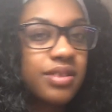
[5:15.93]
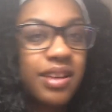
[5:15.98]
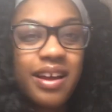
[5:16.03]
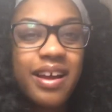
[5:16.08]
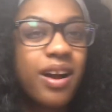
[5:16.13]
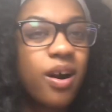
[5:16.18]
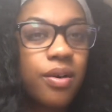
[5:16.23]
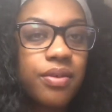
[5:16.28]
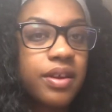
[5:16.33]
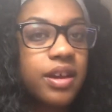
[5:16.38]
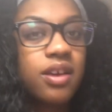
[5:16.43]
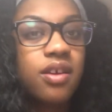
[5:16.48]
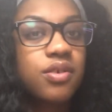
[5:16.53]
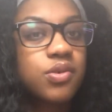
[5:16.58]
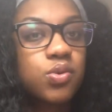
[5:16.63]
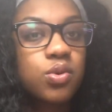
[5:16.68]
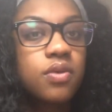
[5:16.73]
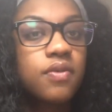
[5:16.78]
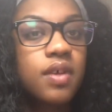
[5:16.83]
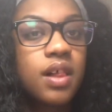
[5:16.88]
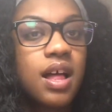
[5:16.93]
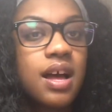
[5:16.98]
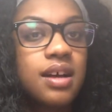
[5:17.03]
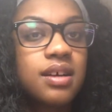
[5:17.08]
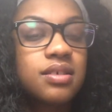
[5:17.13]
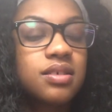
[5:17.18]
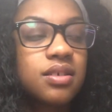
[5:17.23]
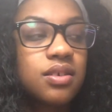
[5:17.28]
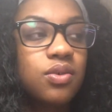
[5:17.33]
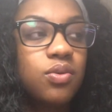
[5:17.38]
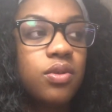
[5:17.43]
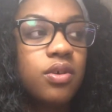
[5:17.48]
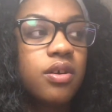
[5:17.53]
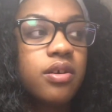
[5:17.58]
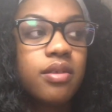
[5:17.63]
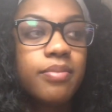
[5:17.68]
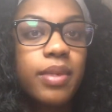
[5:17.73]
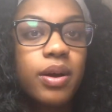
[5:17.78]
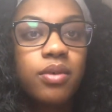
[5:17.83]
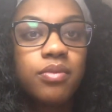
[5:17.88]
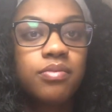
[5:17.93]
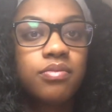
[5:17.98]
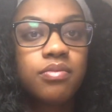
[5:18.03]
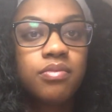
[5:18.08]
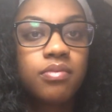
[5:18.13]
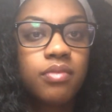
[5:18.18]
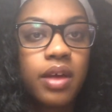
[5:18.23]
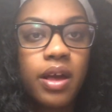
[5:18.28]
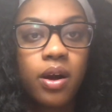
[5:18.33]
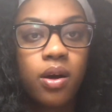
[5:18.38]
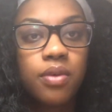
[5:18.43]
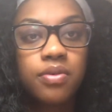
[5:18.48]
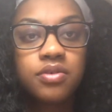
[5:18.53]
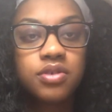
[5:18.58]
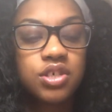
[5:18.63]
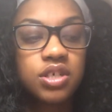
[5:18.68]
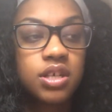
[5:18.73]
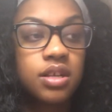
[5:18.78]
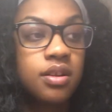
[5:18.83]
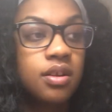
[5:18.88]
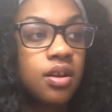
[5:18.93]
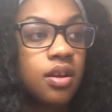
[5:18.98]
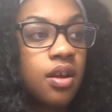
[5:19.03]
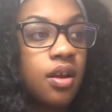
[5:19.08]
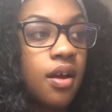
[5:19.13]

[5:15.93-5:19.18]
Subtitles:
It's like a healthcare sort of class. So you learn about health and shit.